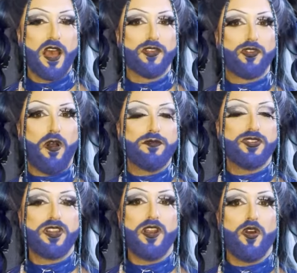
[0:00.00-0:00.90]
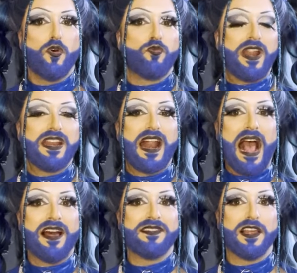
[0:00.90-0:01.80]
So I'm just gonna rate it
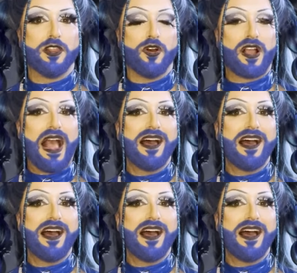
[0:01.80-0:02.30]
as a look.